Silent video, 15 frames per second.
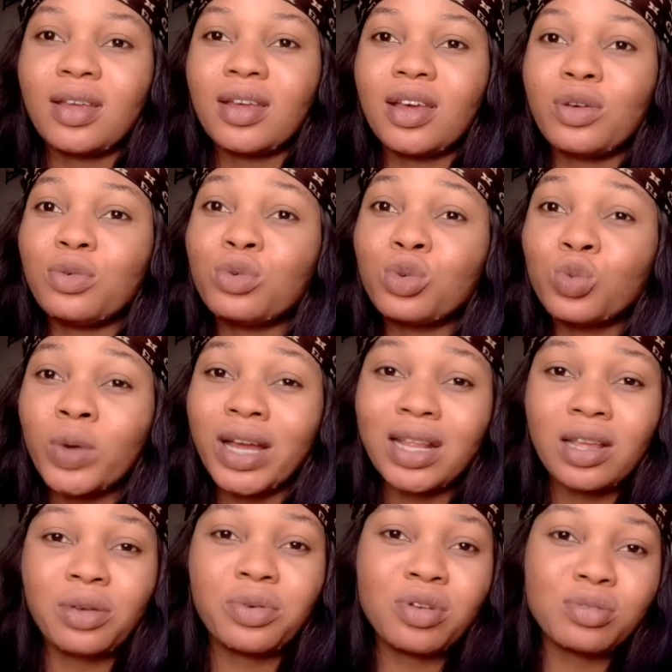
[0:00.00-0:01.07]

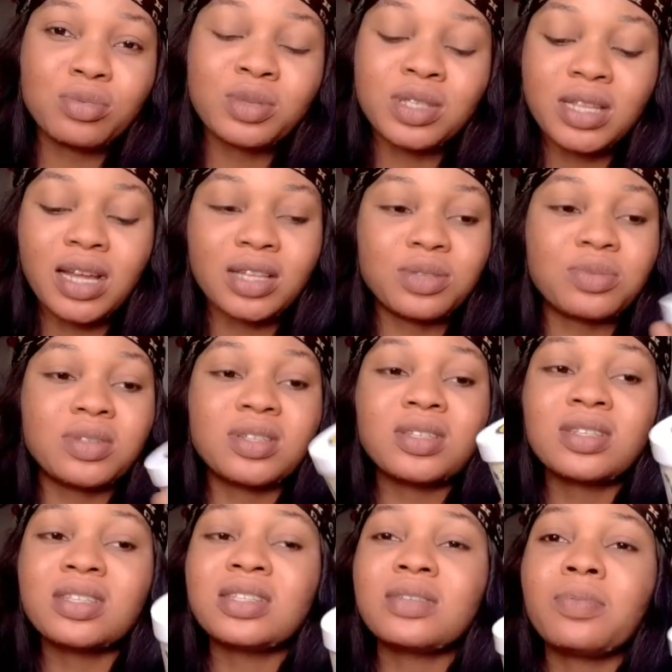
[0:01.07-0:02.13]

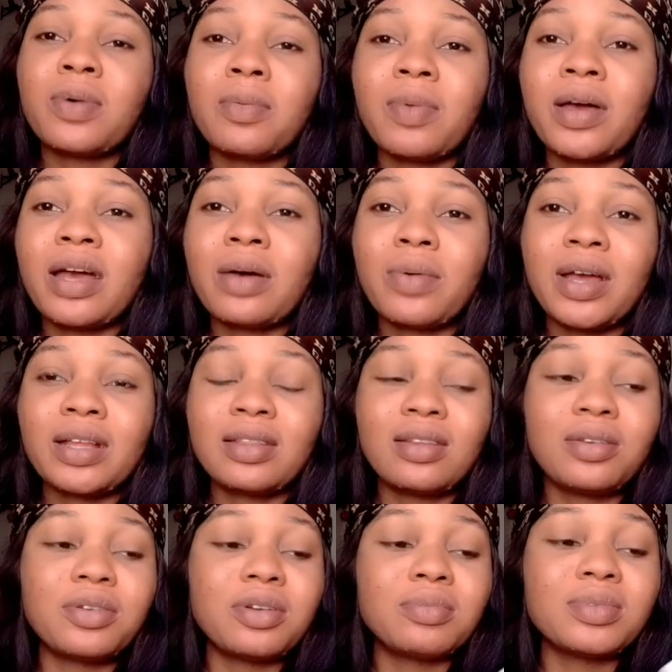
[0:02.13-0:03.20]
This is the papaya
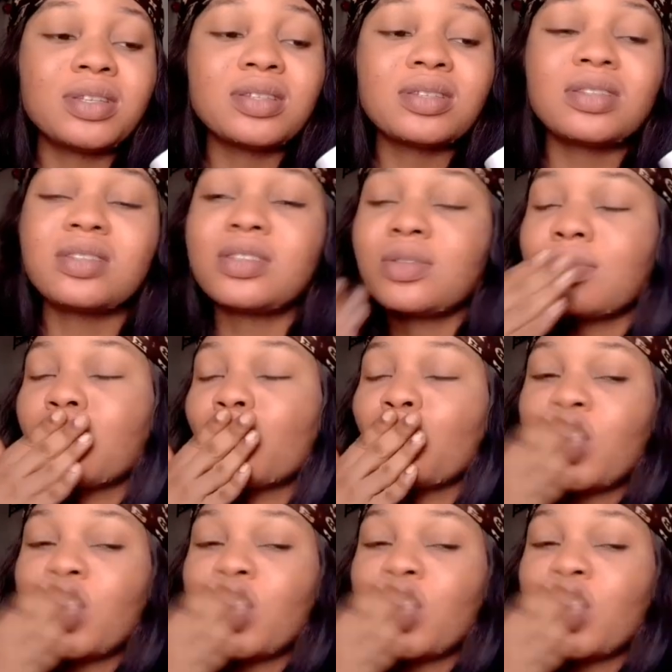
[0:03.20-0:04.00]
whitening cream. This is